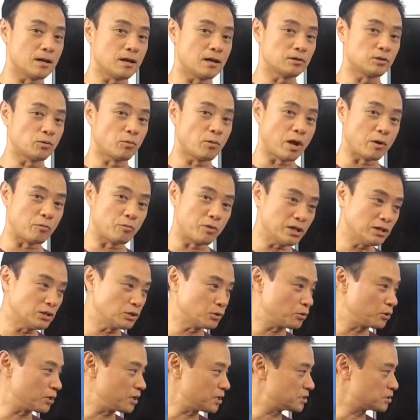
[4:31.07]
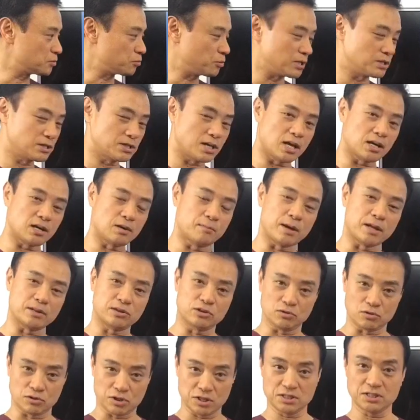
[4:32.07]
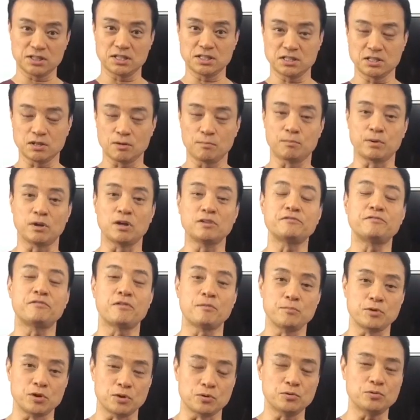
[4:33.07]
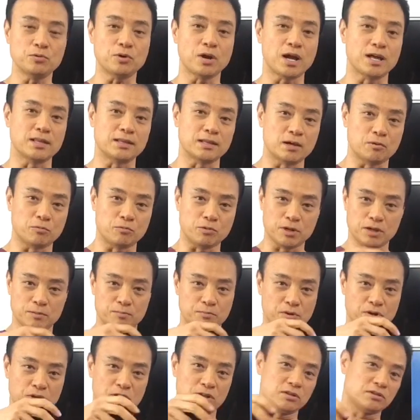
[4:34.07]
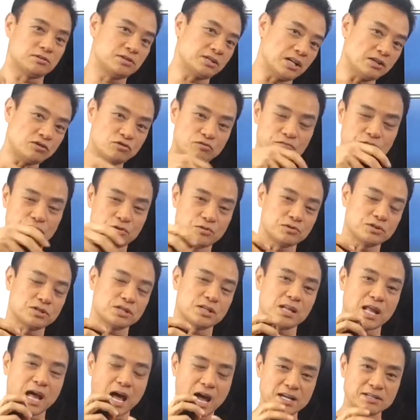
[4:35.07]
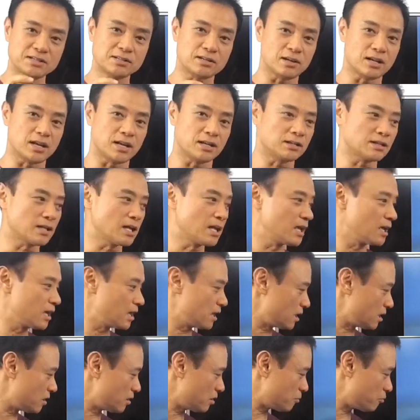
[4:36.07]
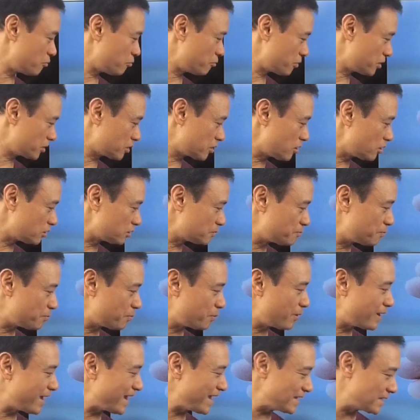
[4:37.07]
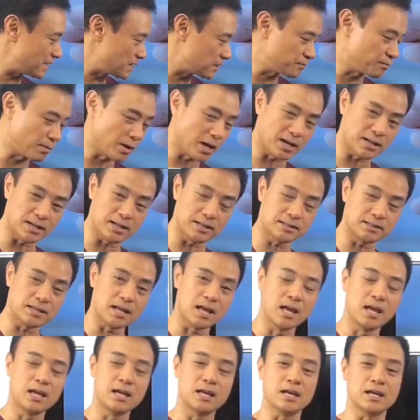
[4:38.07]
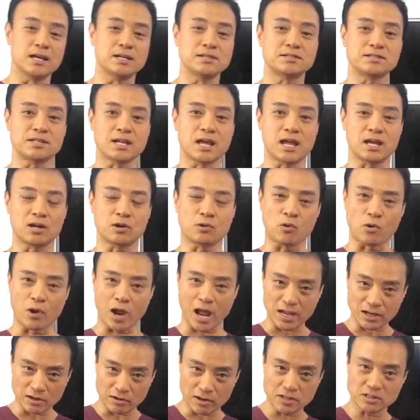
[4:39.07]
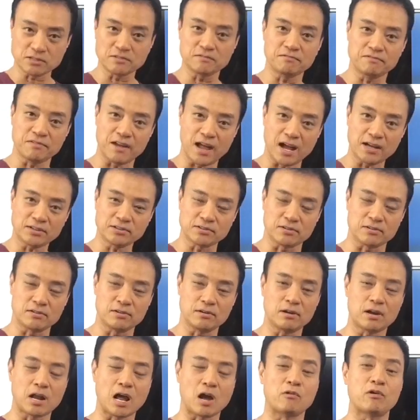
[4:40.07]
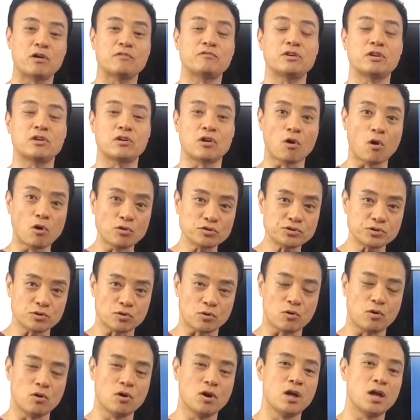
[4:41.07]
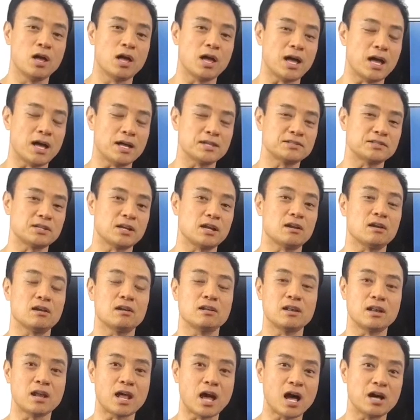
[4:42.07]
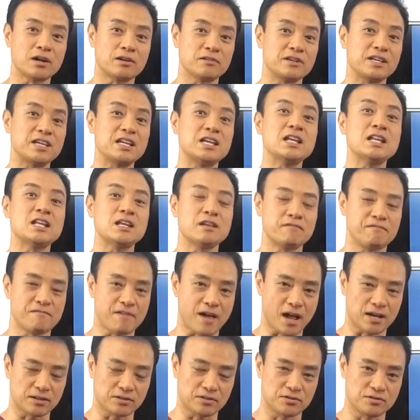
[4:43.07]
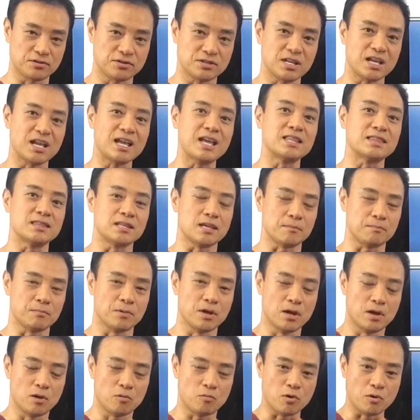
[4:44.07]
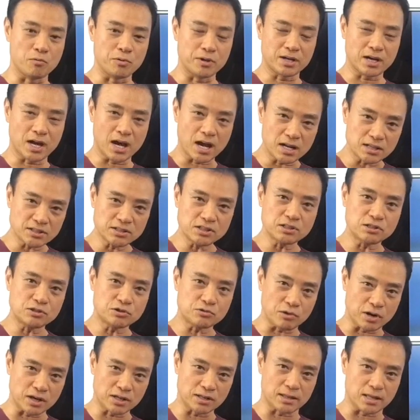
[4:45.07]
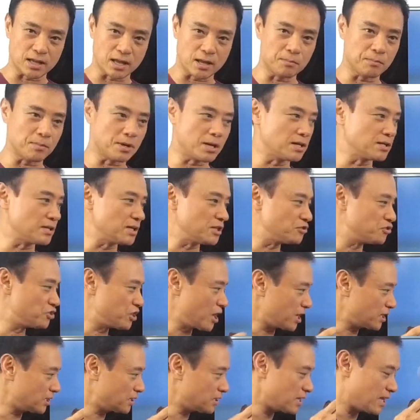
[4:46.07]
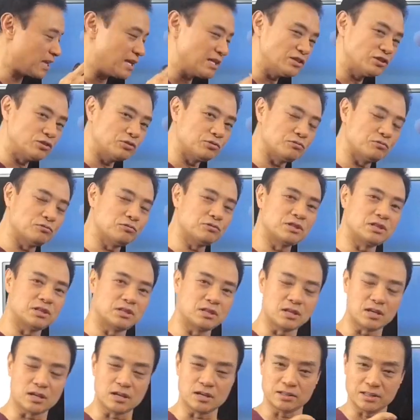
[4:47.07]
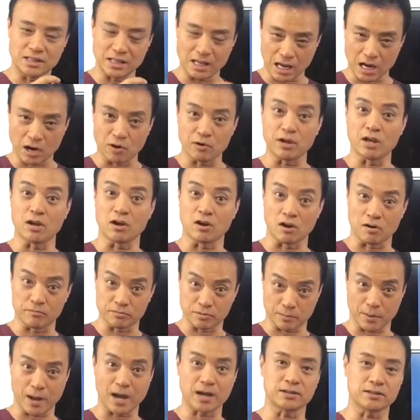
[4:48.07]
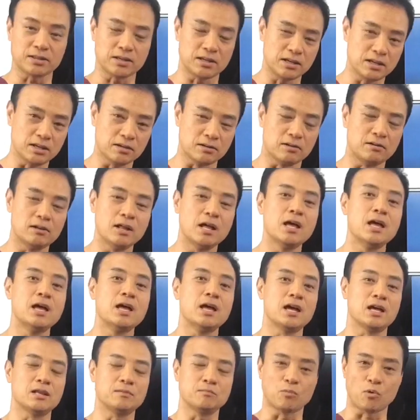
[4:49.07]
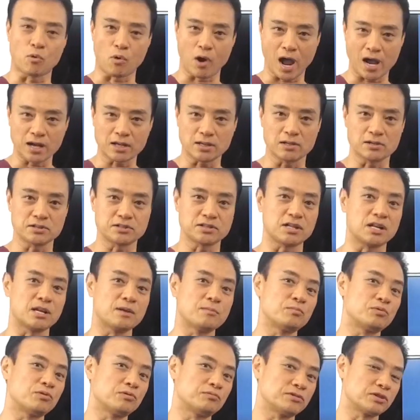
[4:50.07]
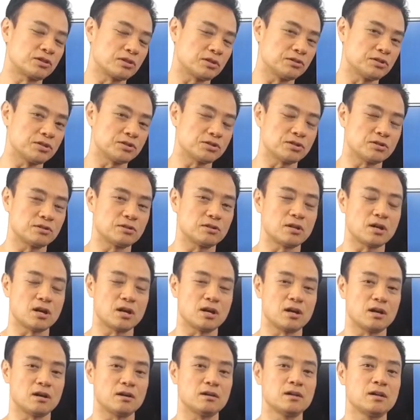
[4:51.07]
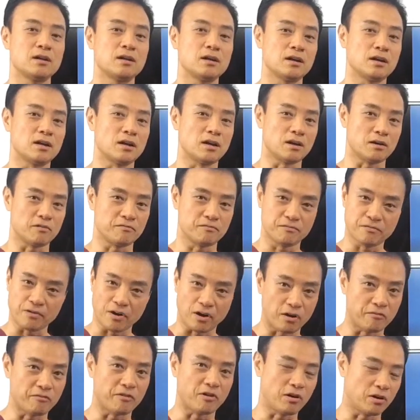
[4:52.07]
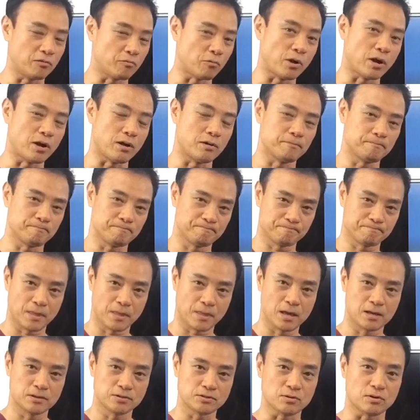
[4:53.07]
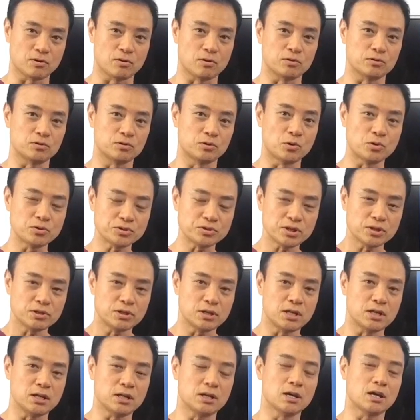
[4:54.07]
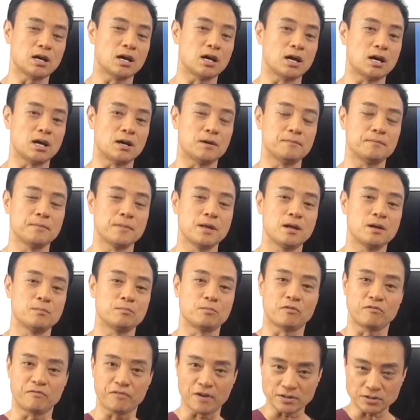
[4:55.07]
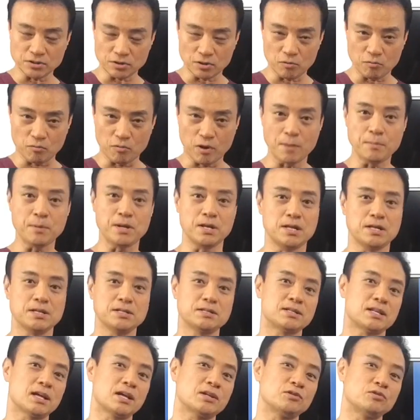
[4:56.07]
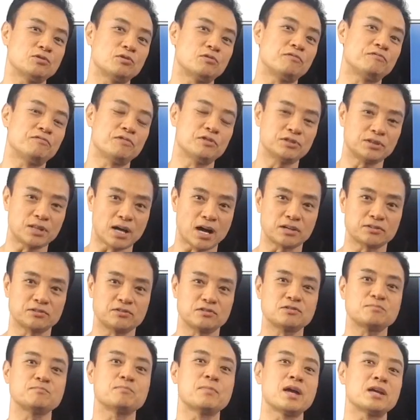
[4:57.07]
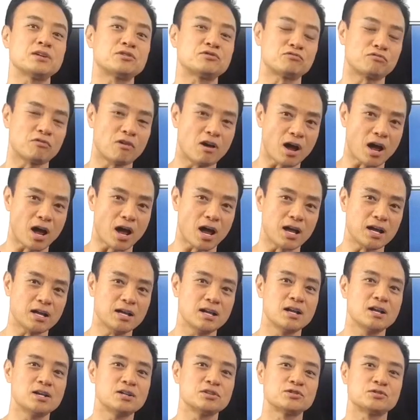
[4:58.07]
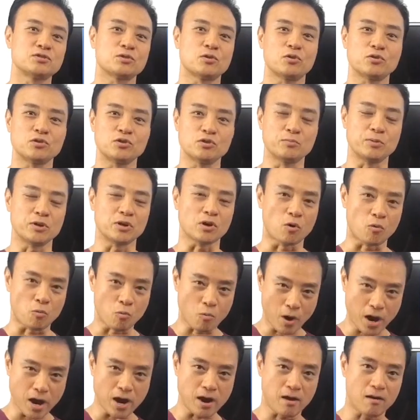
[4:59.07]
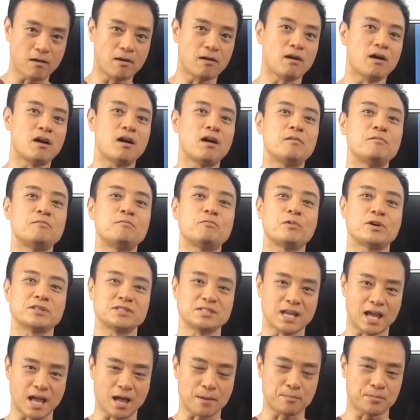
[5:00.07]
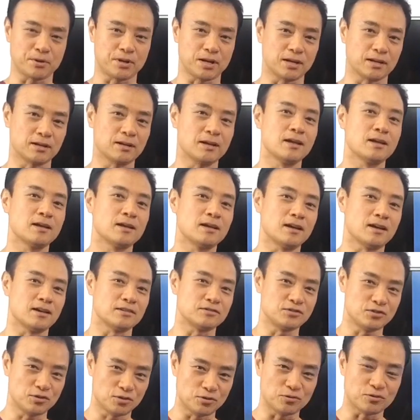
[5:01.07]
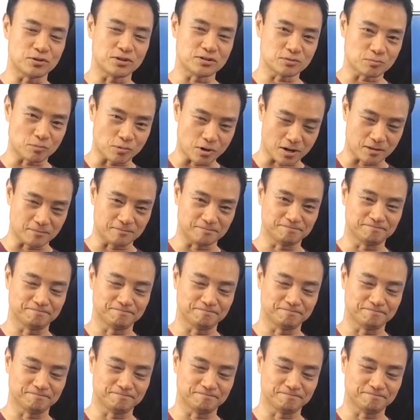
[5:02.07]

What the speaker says: the way we do it is we take about 30 cc of blood from you, and then we put it in the centrifuge and isolate, we call them platelet. Platelet is a coagulation factor. However, it also has a lot of healing factors in them. When we concentrate them and inject into the area of the back of the heel, it miraculously improves the condition very, very well. So those are the professional remedies that your foot doctors may try, so you'll be aware of what's happening to you as well.